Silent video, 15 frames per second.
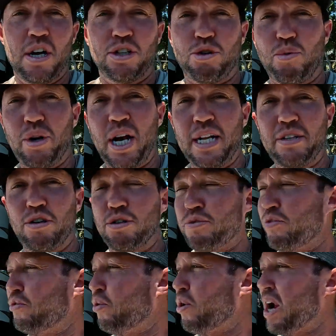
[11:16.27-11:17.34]
So what I do is
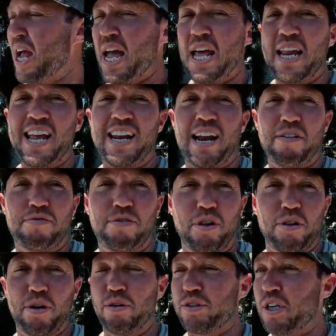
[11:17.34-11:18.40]
before I head in, I
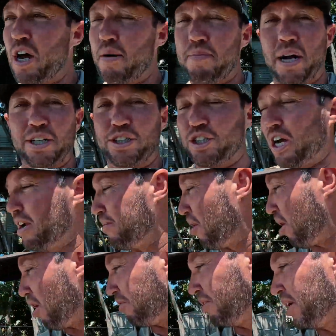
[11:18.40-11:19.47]
fill those up, I shut them
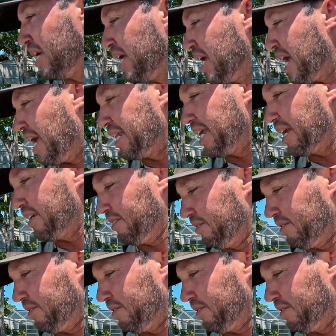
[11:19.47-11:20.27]
off, and then